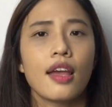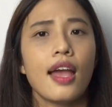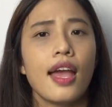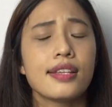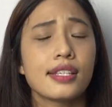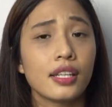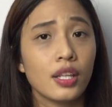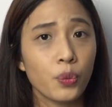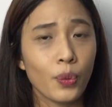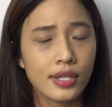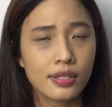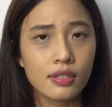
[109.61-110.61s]
As an
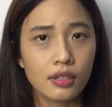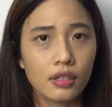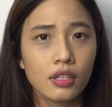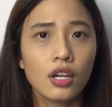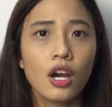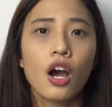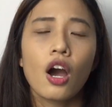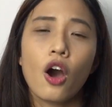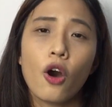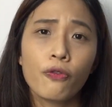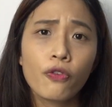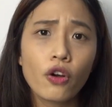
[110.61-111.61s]
investor,
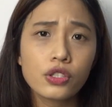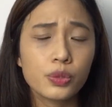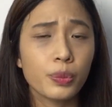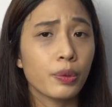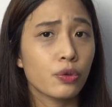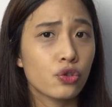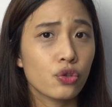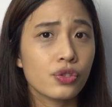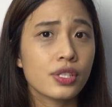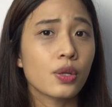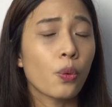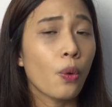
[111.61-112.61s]
of course, we will choose
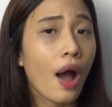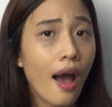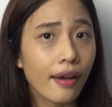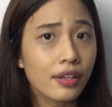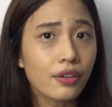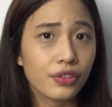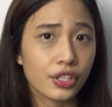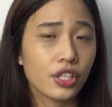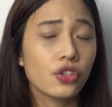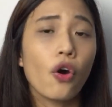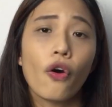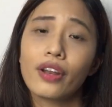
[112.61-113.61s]
the higher return
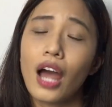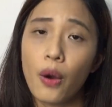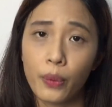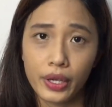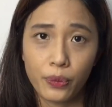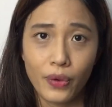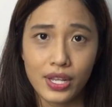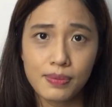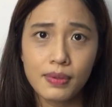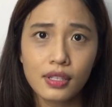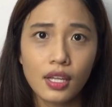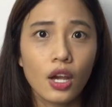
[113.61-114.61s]
on our
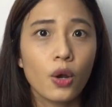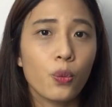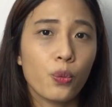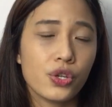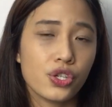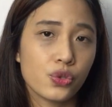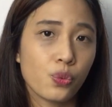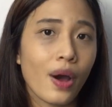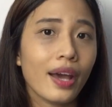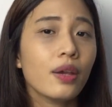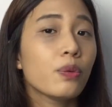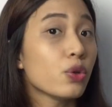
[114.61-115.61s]
investment, which is
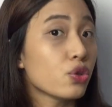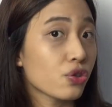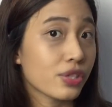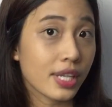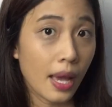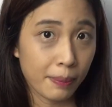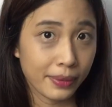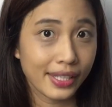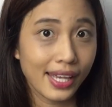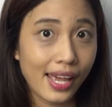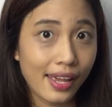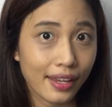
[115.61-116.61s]
why we choose company
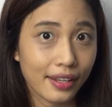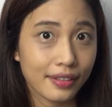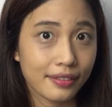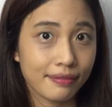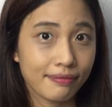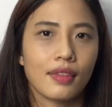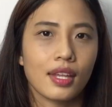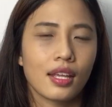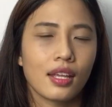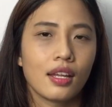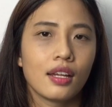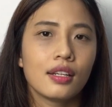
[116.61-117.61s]
A.
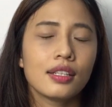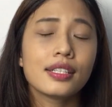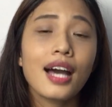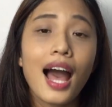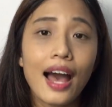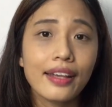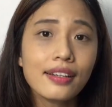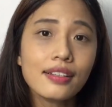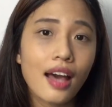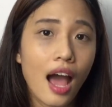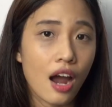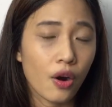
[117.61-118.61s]
The higher the
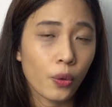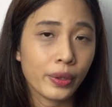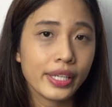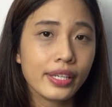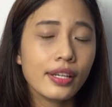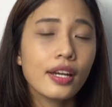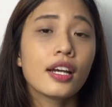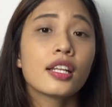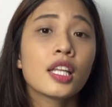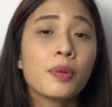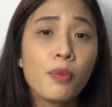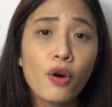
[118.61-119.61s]
ROE,
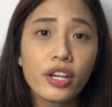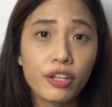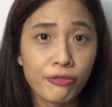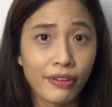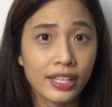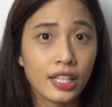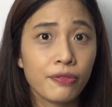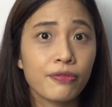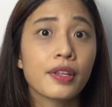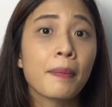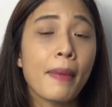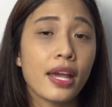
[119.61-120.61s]
the more effective
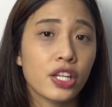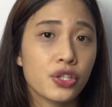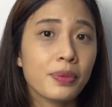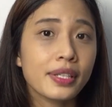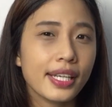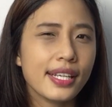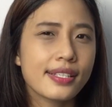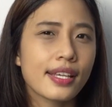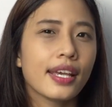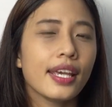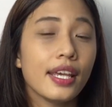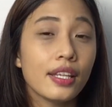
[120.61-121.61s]
the management is
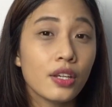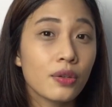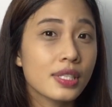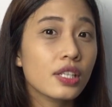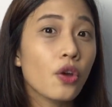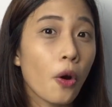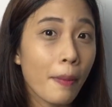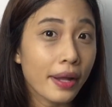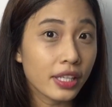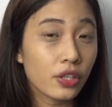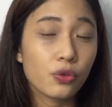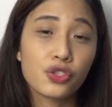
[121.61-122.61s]
in using your money to